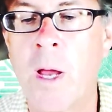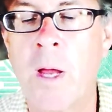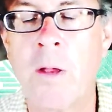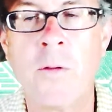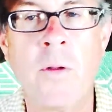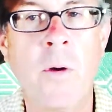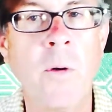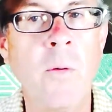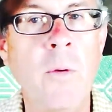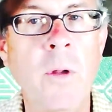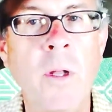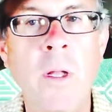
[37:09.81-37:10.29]

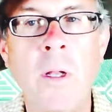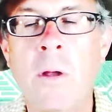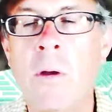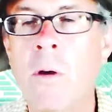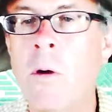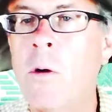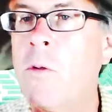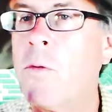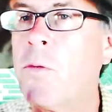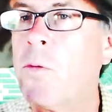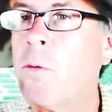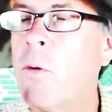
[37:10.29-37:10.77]
I don't need
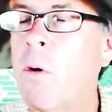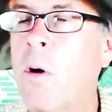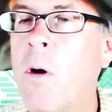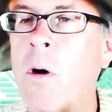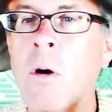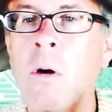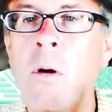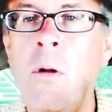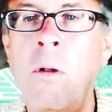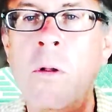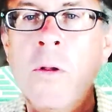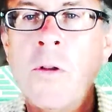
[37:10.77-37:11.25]
to go through
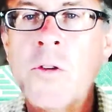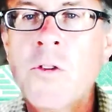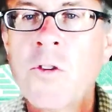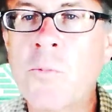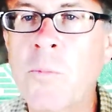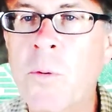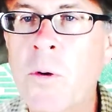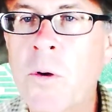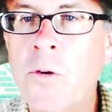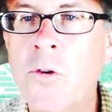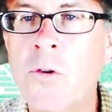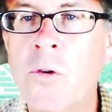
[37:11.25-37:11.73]
all the
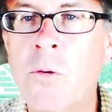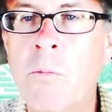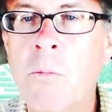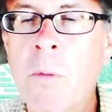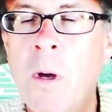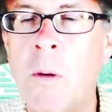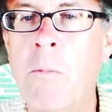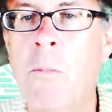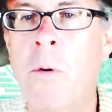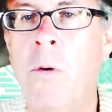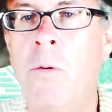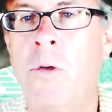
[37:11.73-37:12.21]
spiritual
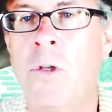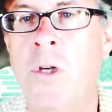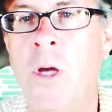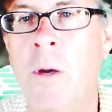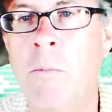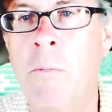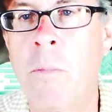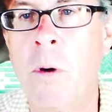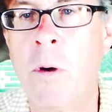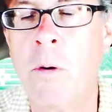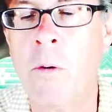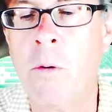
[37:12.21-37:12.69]
mumbo
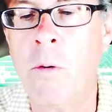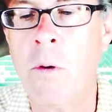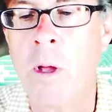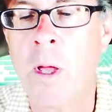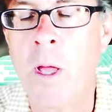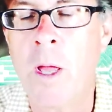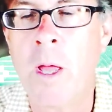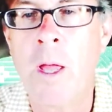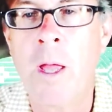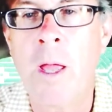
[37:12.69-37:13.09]
jumbo,